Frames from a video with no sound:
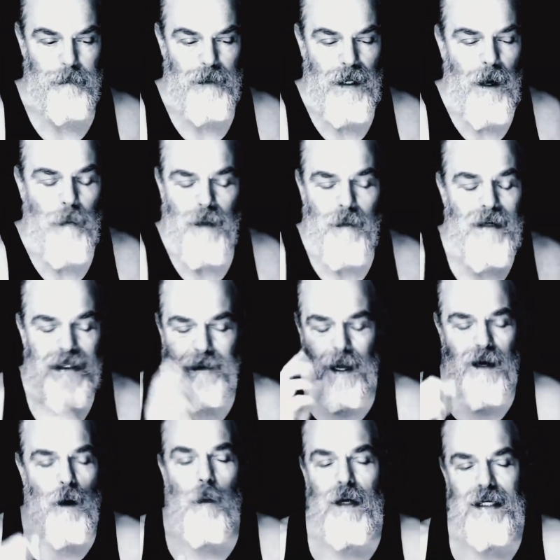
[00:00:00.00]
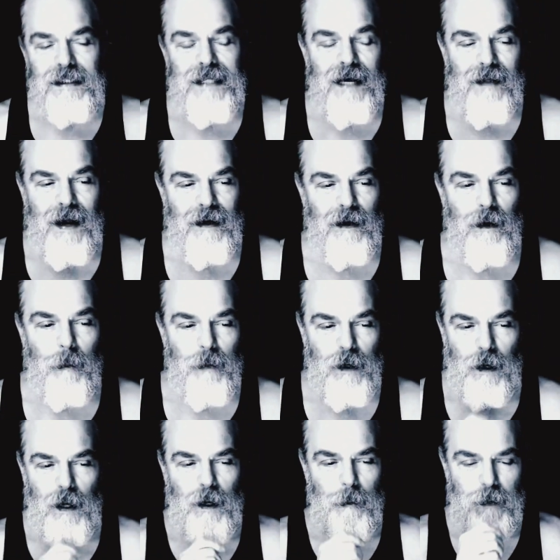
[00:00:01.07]
I don't want to say that in
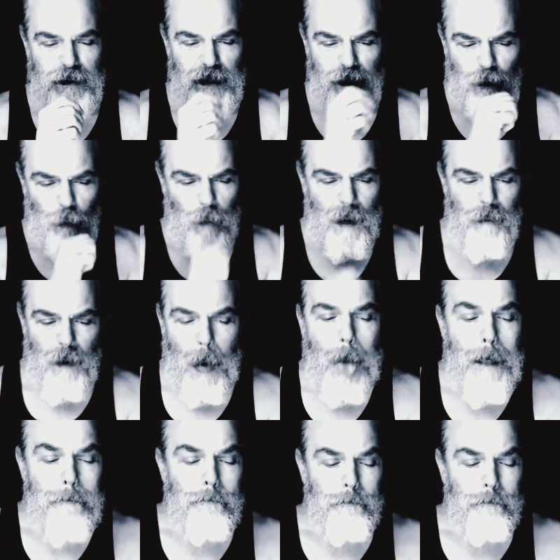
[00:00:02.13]
a particular way, but